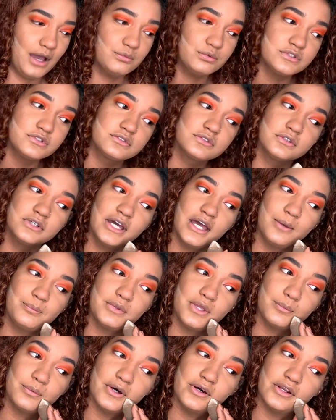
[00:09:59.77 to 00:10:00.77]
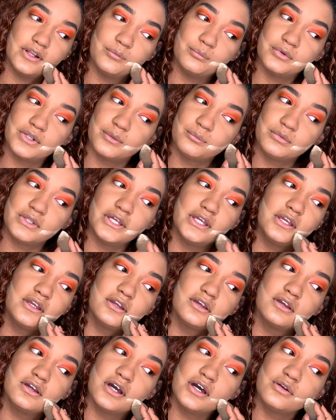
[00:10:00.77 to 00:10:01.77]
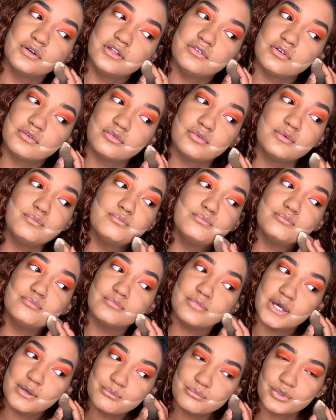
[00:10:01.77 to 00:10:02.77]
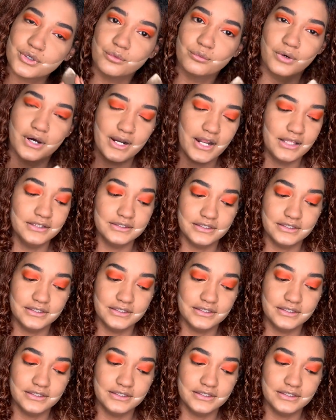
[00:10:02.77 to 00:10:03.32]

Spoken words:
I was so happy about it, but I'm like, I don't even remember what I